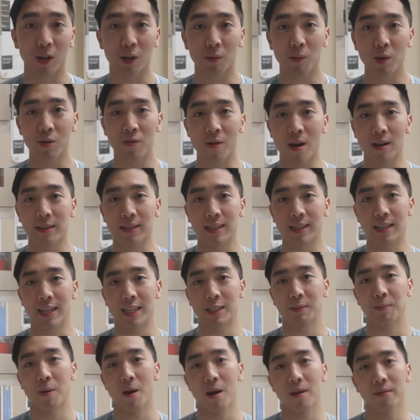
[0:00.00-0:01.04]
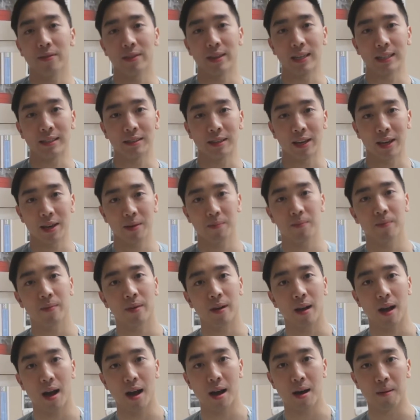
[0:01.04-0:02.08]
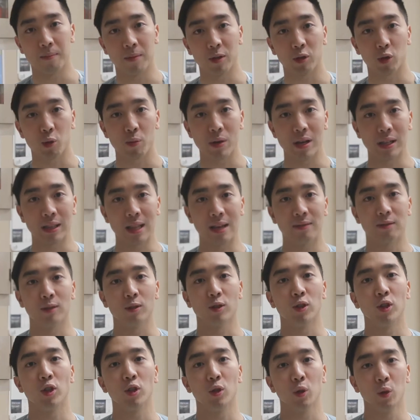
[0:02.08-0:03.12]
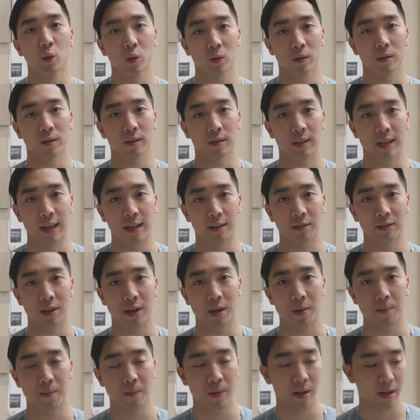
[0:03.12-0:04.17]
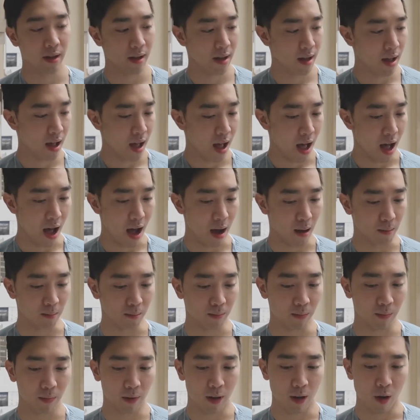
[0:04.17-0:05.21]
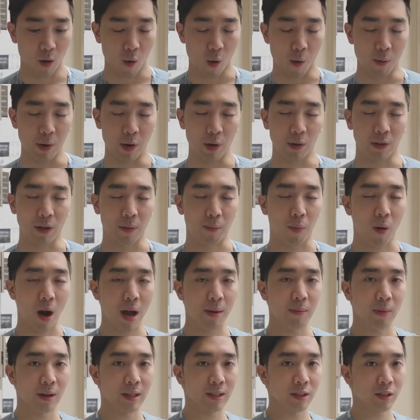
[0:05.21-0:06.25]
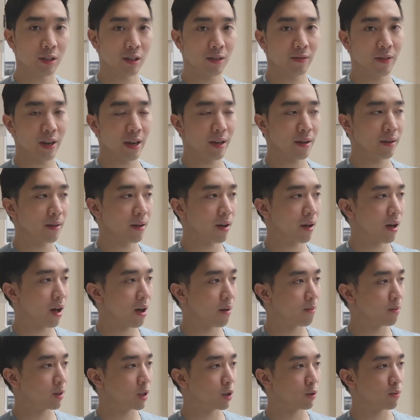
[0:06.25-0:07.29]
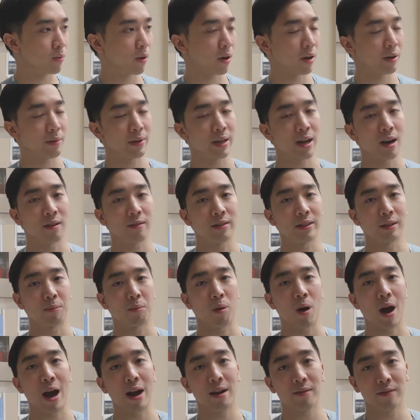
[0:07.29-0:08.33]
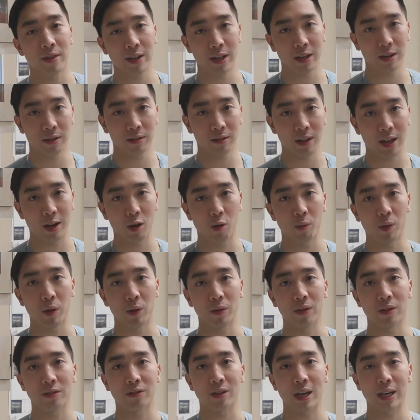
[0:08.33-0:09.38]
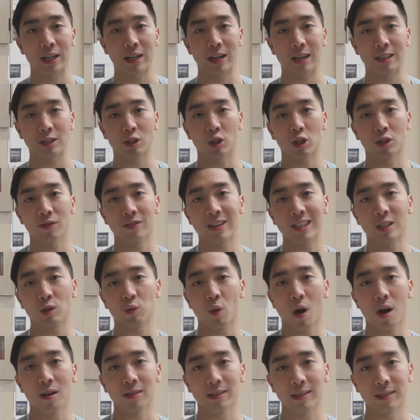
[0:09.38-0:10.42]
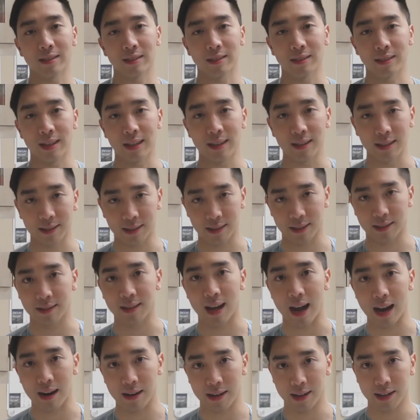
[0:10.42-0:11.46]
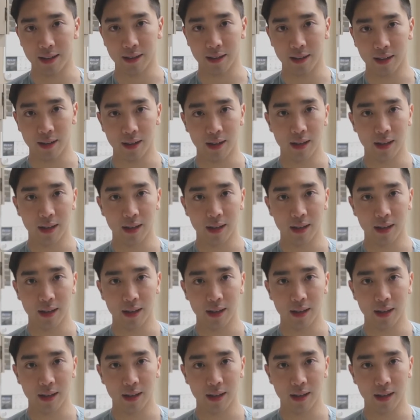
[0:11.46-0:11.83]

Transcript: going to move on to the next part of the exam. This will be a level 2 exam. We'll be doing the primary survey, which we've already covered in the prior videos, and we'll be doing the secondary survey as well as in its entirety.